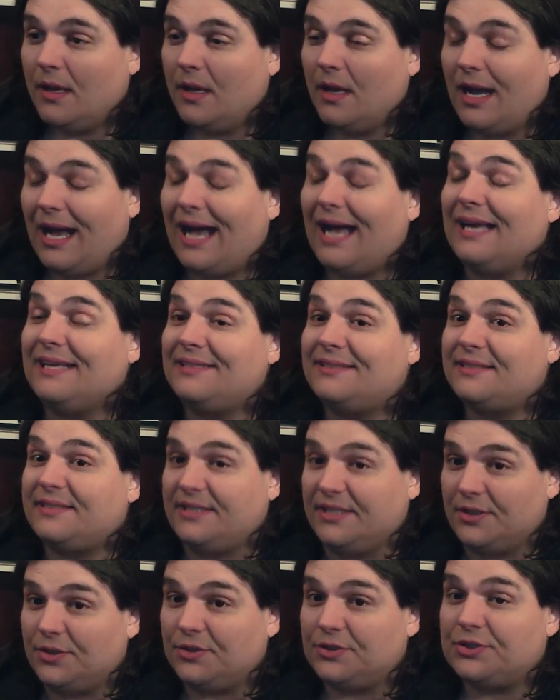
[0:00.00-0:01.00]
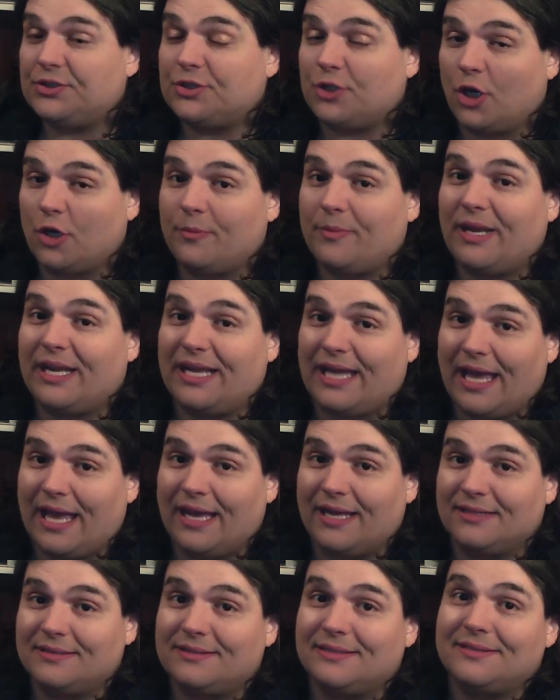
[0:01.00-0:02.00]
I still start my
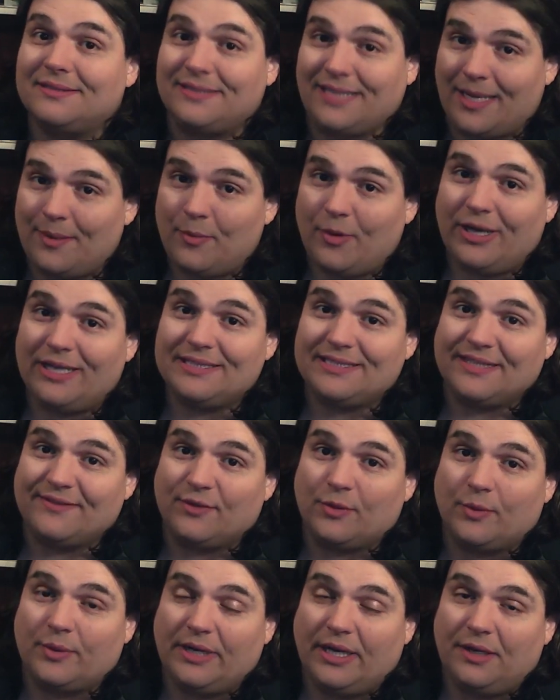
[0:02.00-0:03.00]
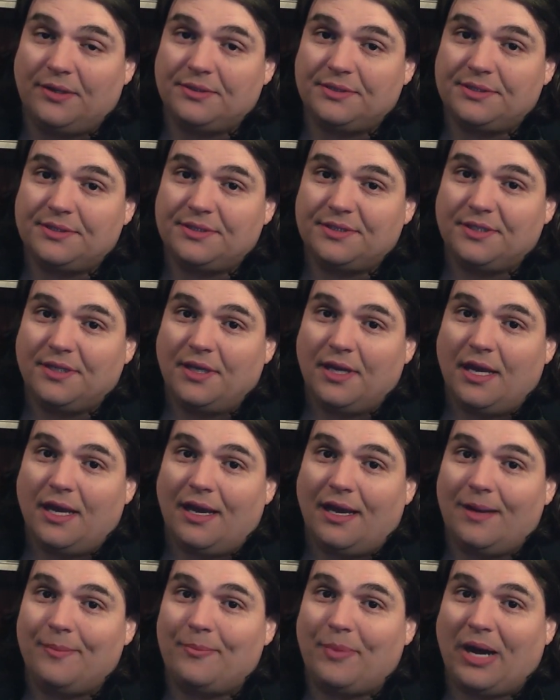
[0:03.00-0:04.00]
gangs the same way as everyone else.
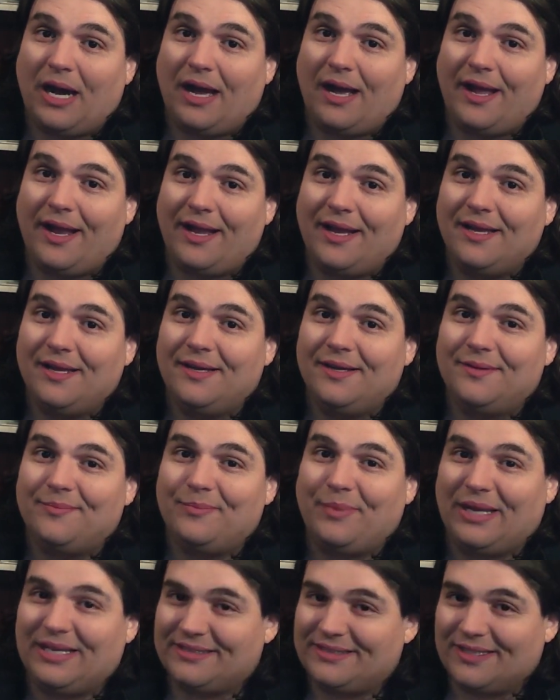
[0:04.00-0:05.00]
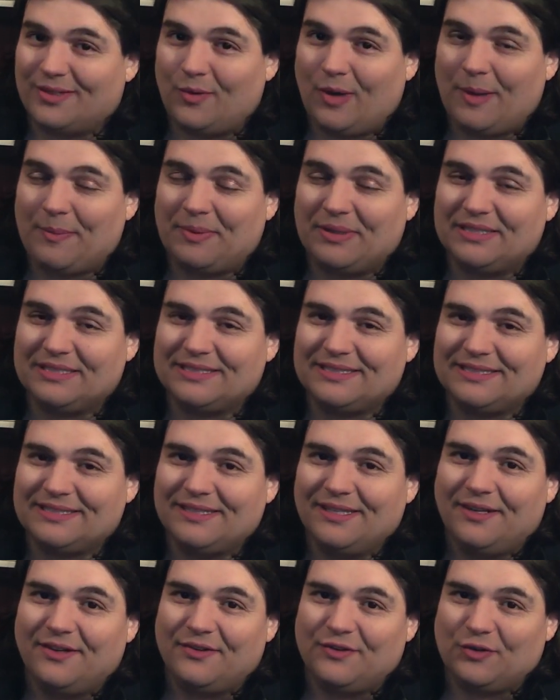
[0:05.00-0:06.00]
I buy basic weapons
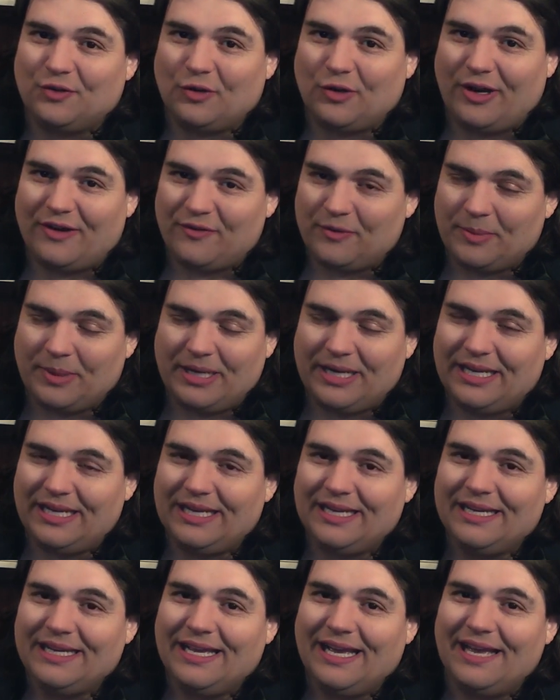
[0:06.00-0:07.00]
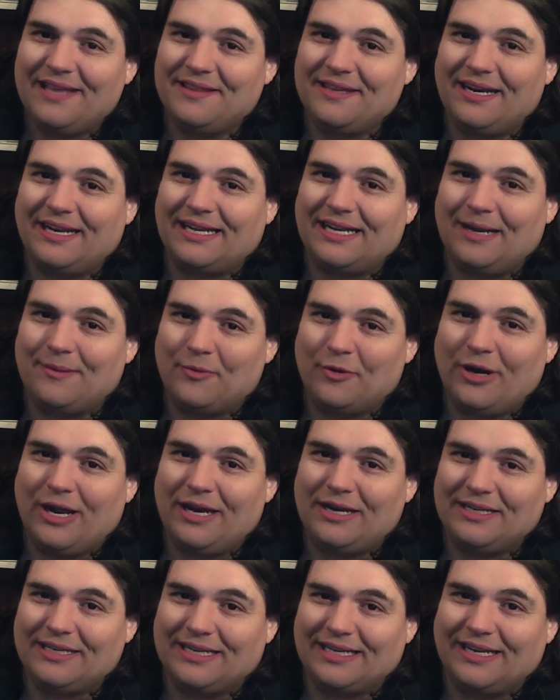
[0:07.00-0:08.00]
for everybody, and then I come
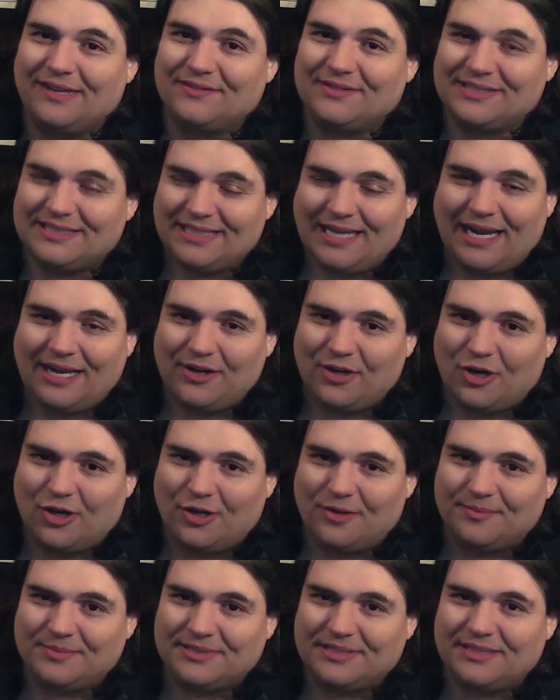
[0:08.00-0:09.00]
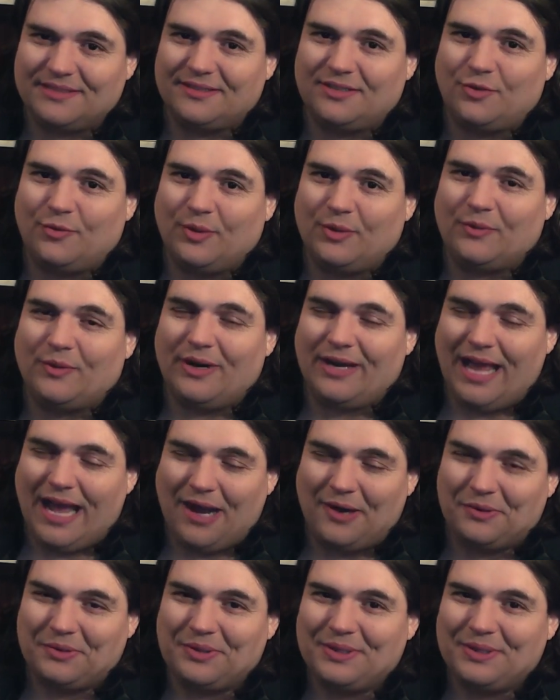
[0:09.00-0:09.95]
around and I give sidearms until we run out.